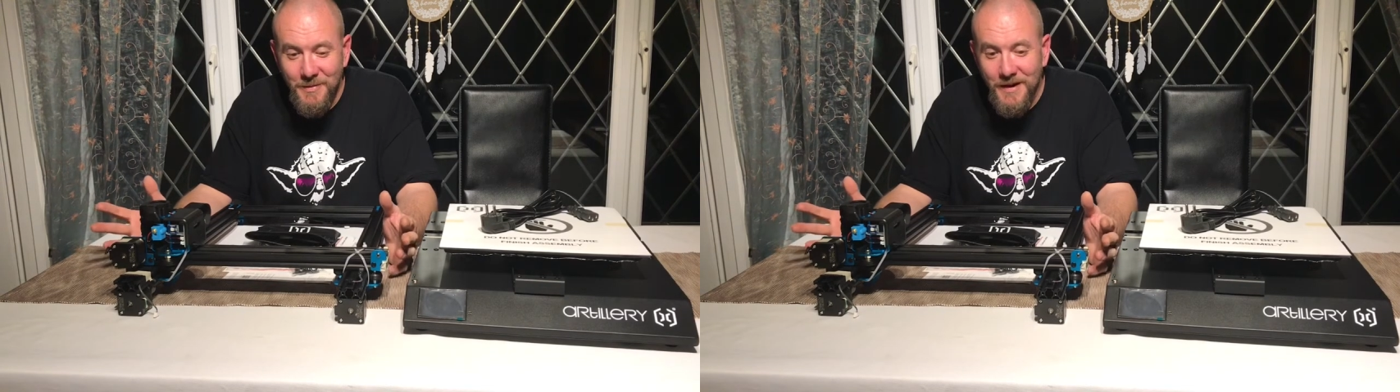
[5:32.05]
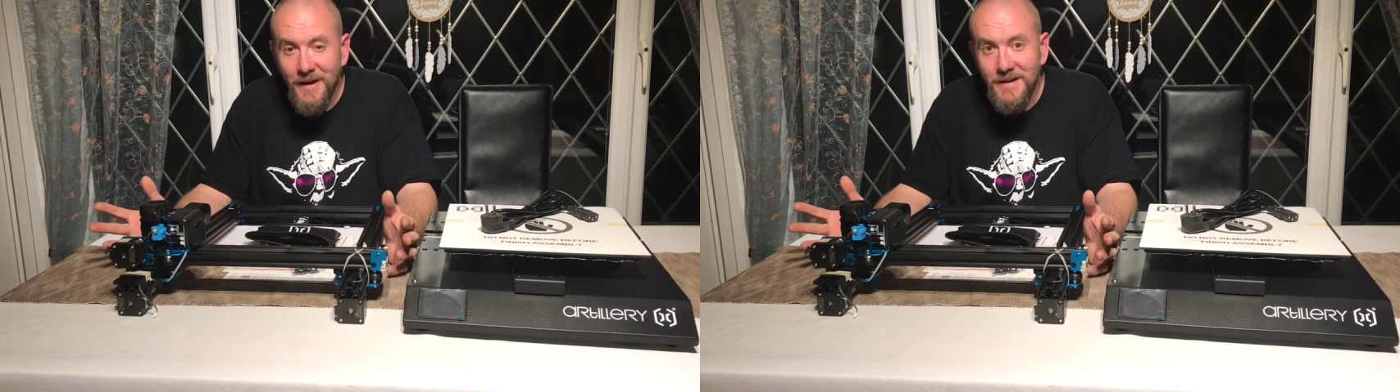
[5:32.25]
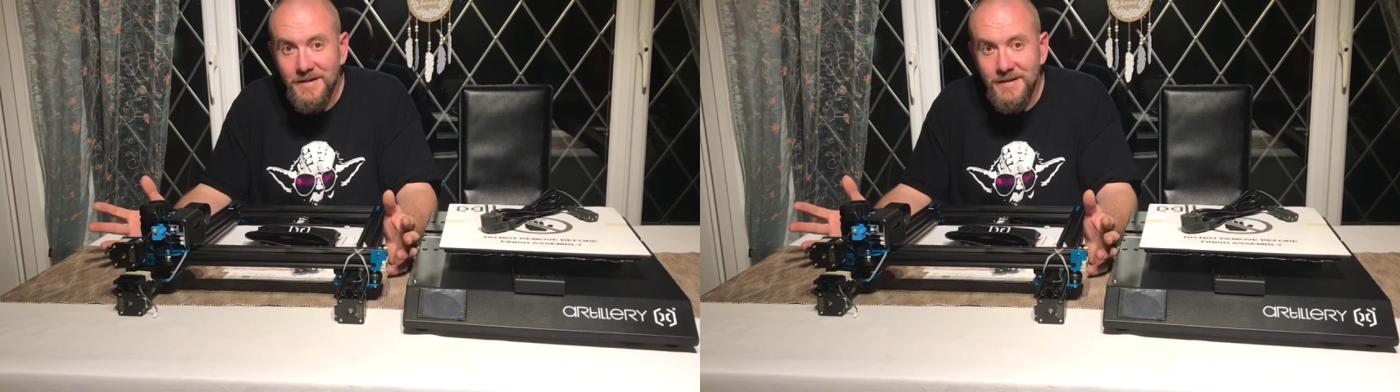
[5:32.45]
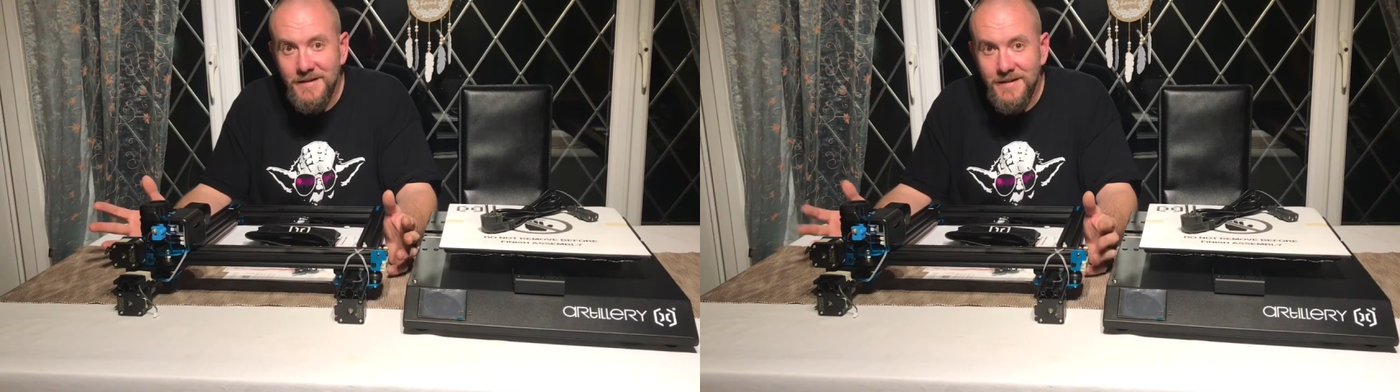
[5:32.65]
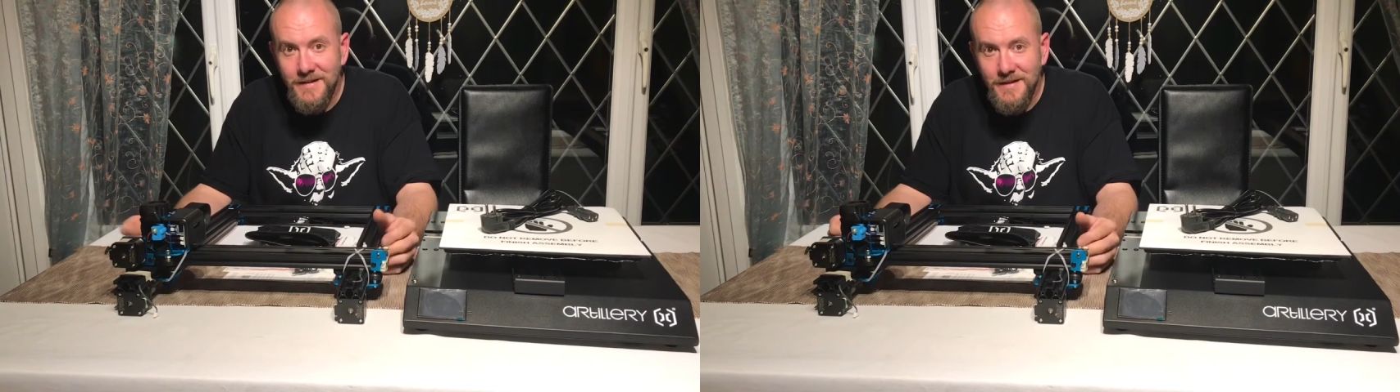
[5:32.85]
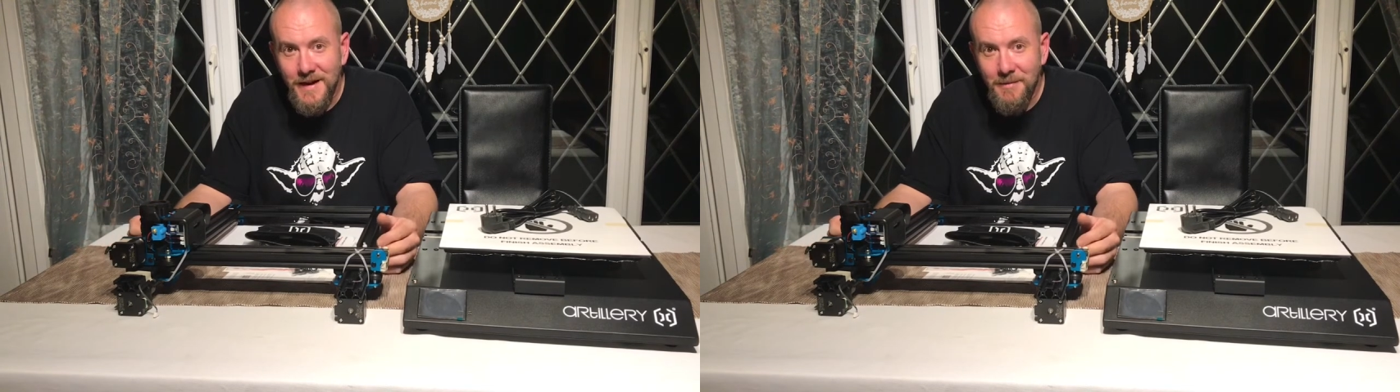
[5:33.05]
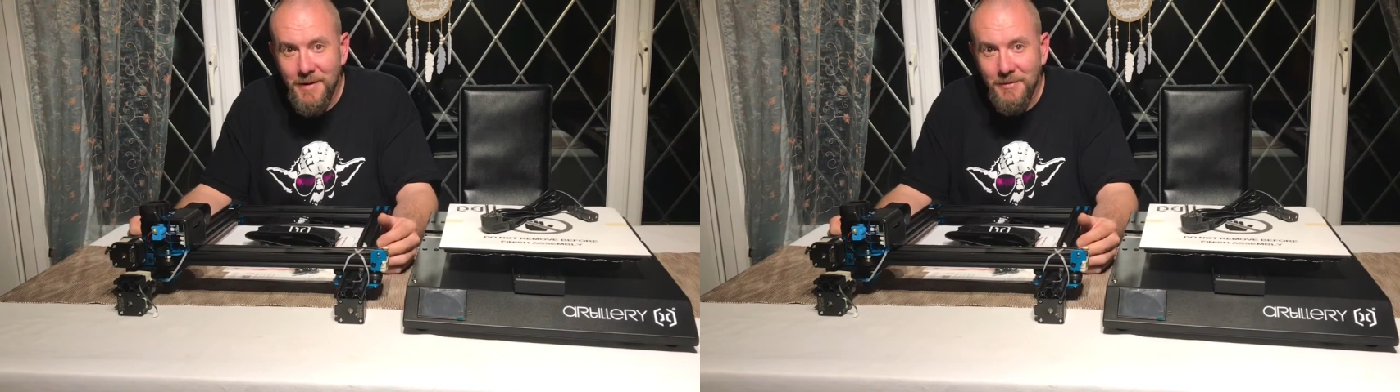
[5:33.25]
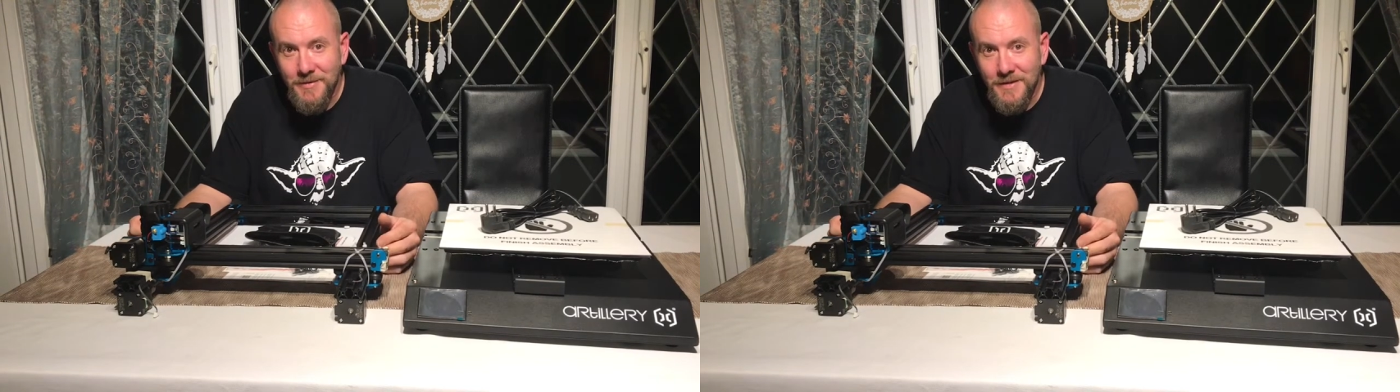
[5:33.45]
be nice to get
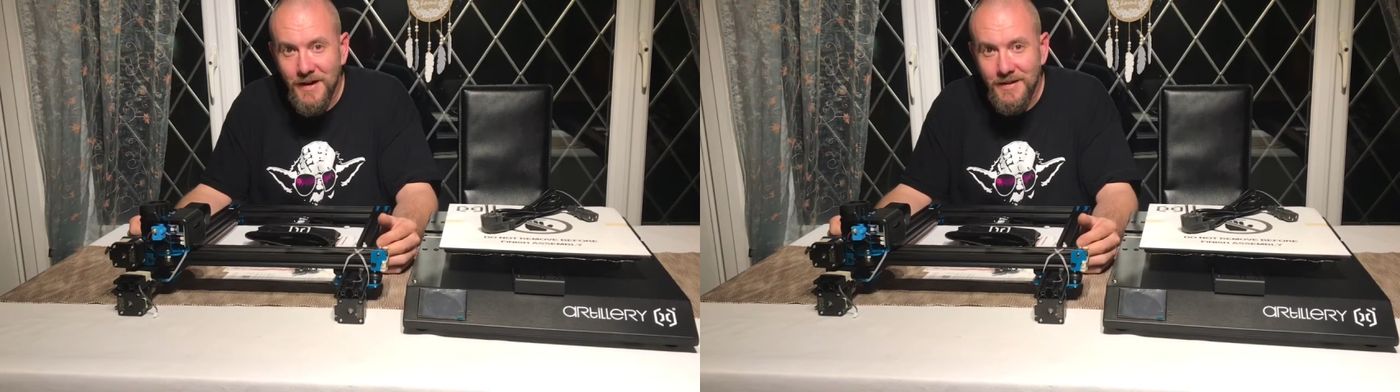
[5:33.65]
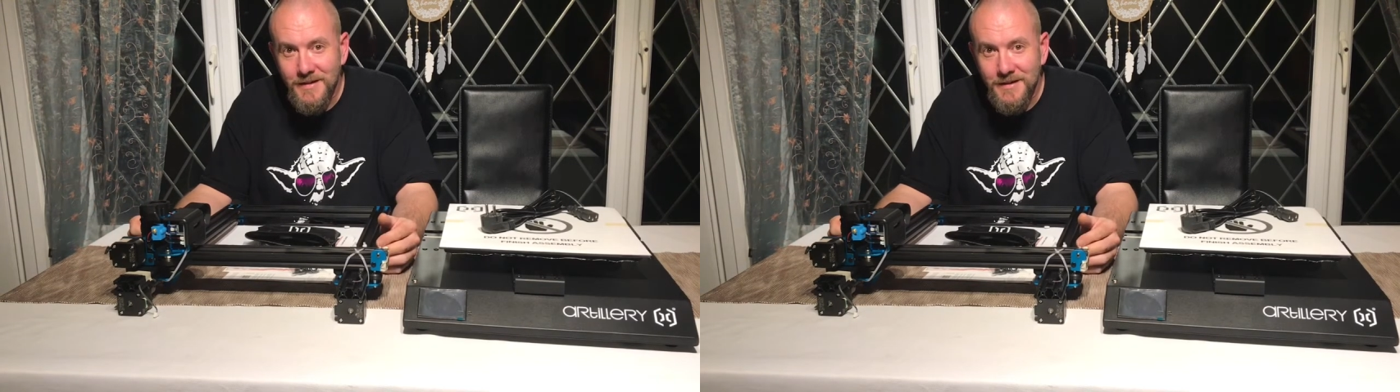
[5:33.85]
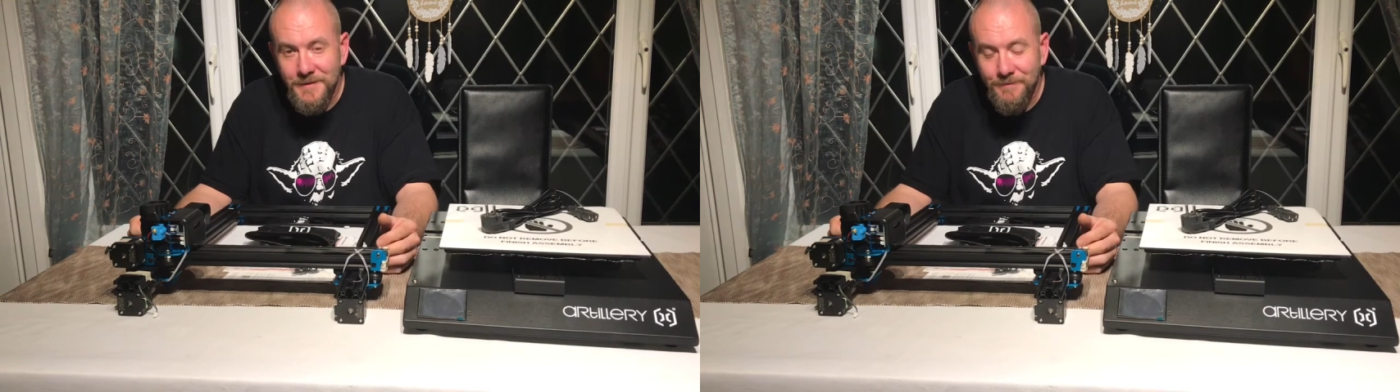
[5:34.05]
people started.